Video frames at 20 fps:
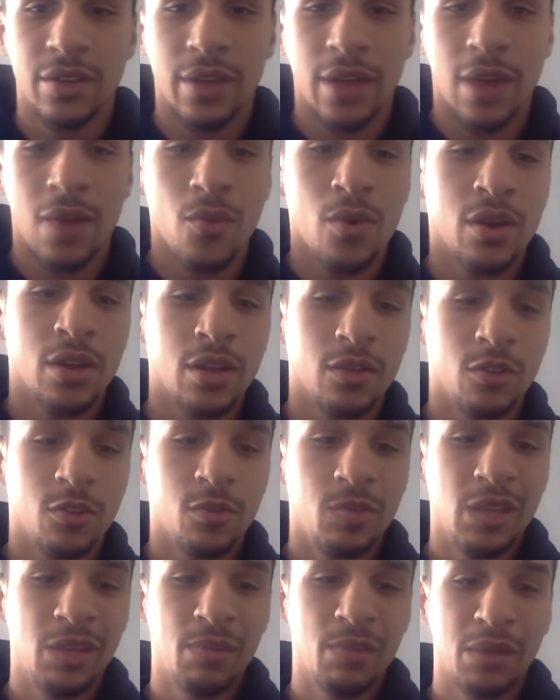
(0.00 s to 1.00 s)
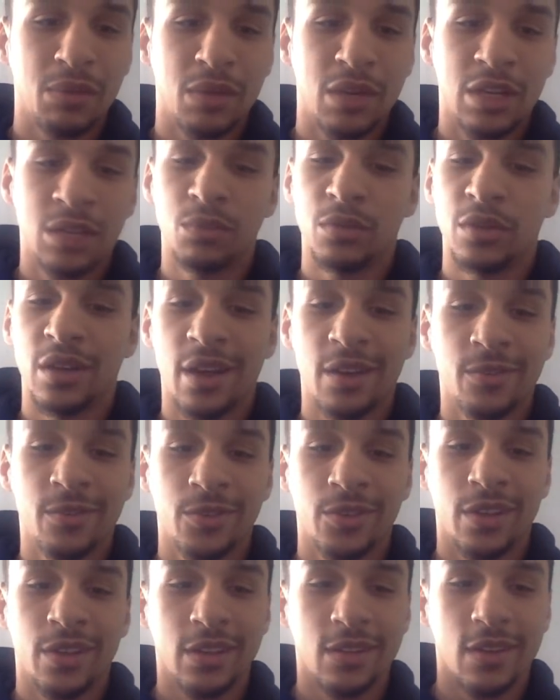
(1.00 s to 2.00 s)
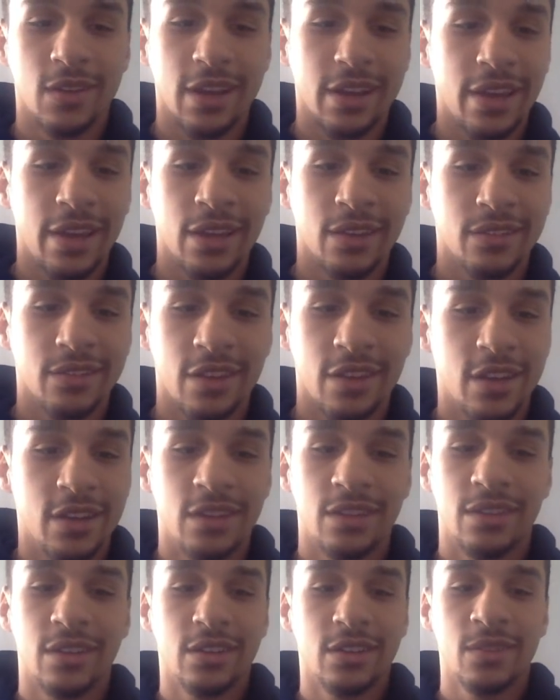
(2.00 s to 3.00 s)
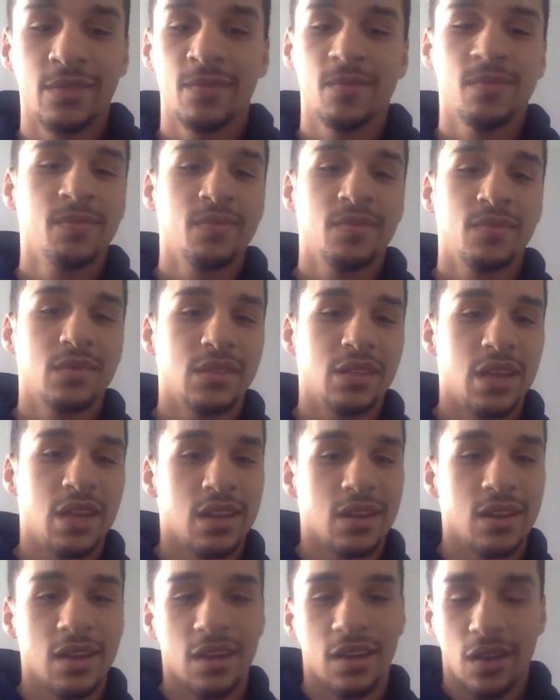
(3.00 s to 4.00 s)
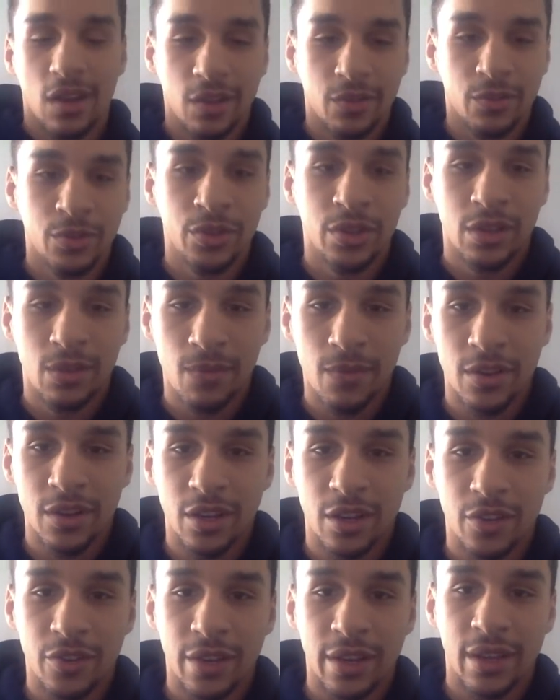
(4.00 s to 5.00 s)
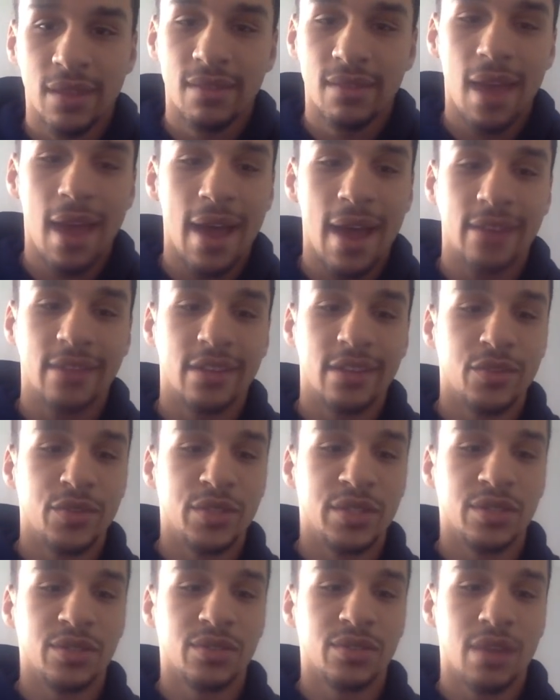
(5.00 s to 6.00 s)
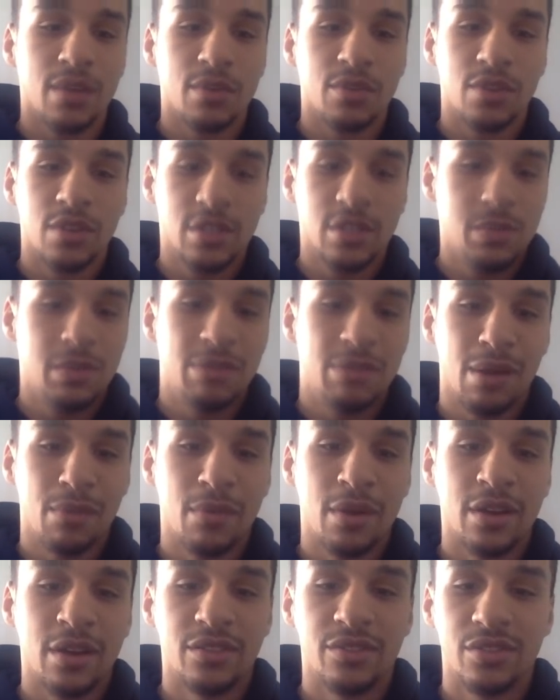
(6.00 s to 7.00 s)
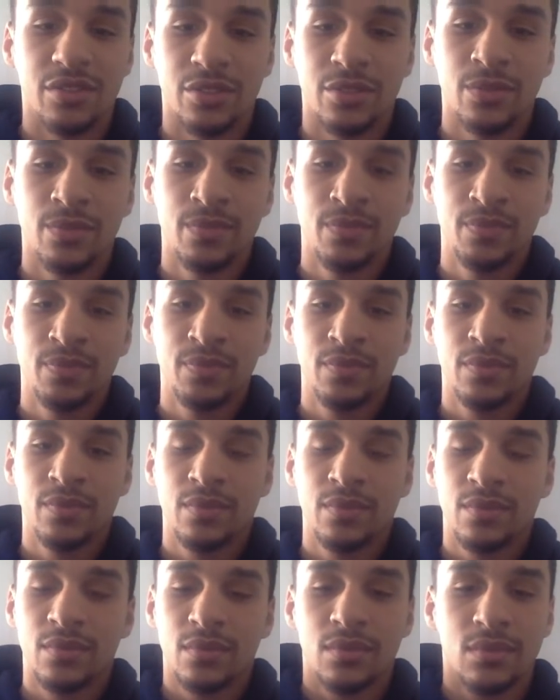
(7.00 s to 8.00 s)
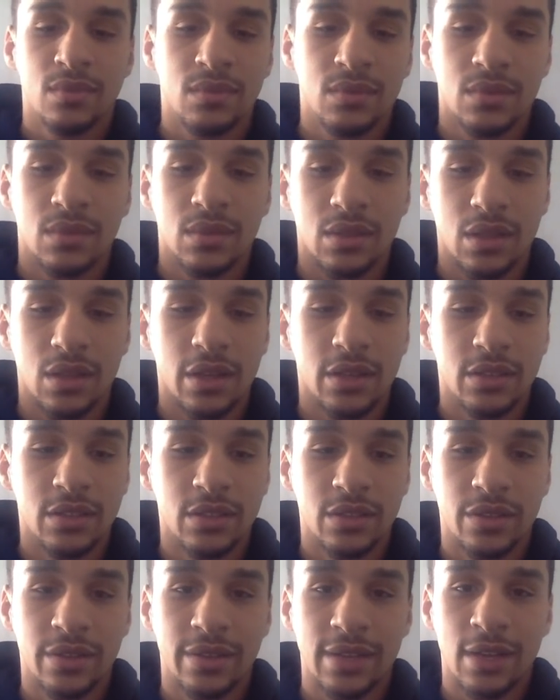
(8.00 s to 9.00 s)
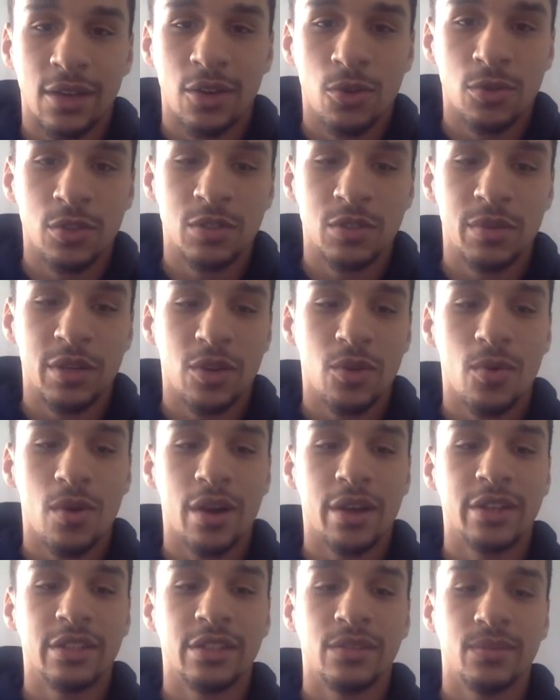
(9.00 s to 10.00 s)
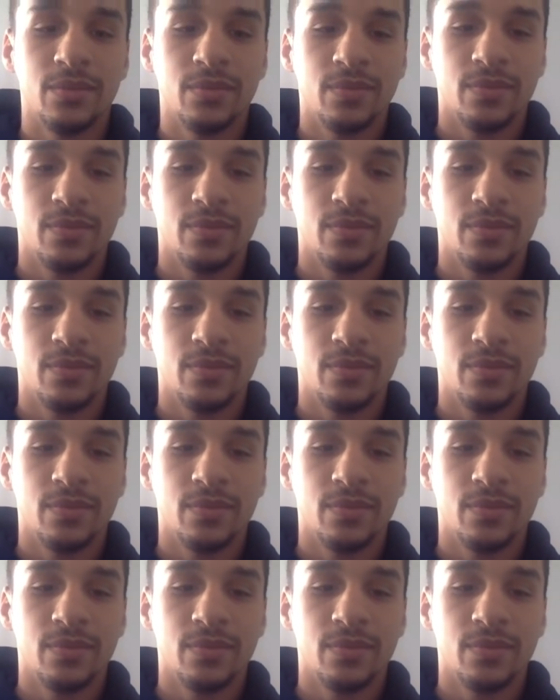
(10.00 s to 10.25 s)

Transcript: Like, I want to speak my mind, but I feel like I can't say anything. Like, I feel like I'm gonna get like attacked every single time I try to speak my mind. So I've always been quiet.